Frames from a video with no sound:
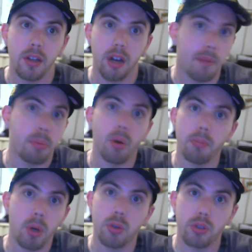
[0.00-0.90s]
I'm putting
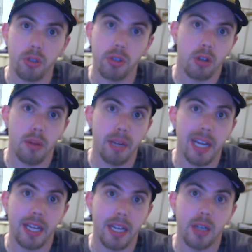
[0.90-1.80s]
most of this on
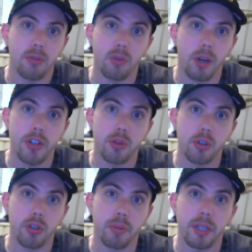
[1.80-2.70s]
Matt Canada for why
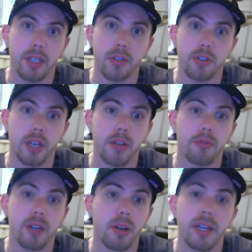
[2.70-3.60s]
George Pickens had a
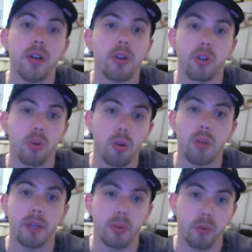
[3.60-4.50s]
very
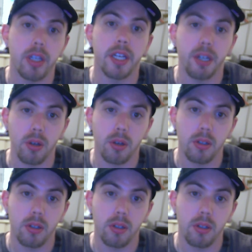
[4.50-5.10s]
underwhelming rookie year.